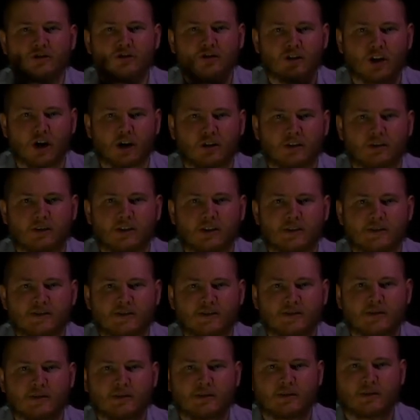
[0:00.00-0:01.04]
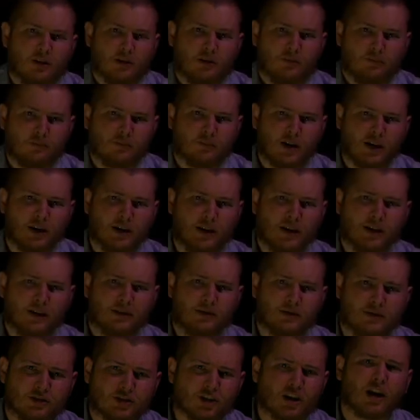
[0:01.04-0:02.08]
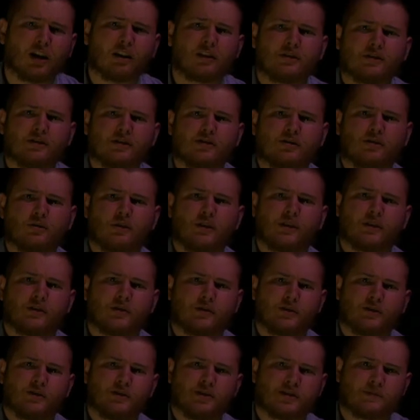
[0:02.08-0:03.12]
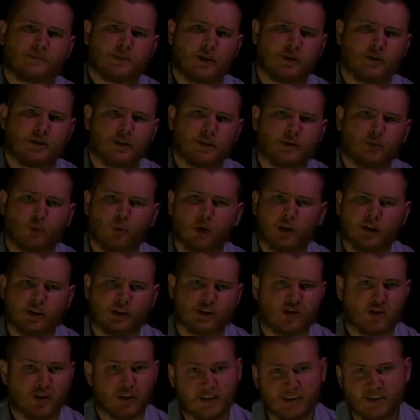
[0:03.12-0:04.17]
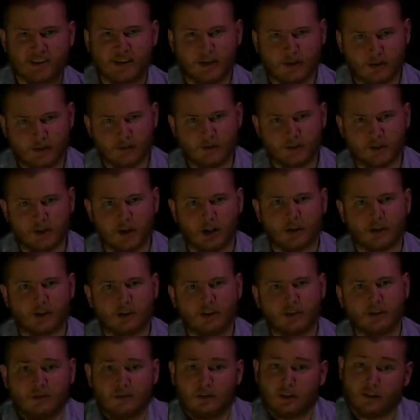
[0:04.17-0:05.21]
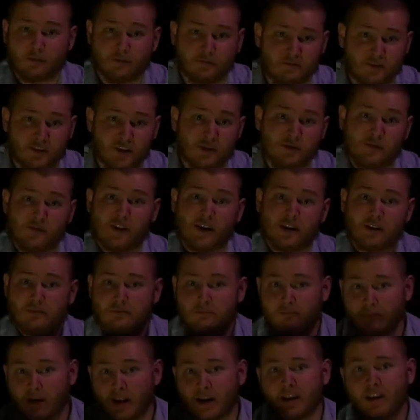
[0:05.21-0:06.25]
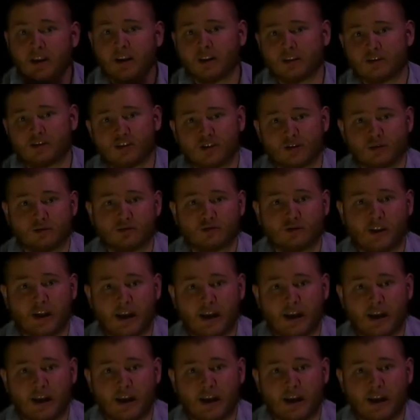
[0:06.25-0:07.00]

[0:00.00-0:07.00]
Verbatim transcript: darkness. My daughter is going through this period where she's scared of the dark, a fear that many young children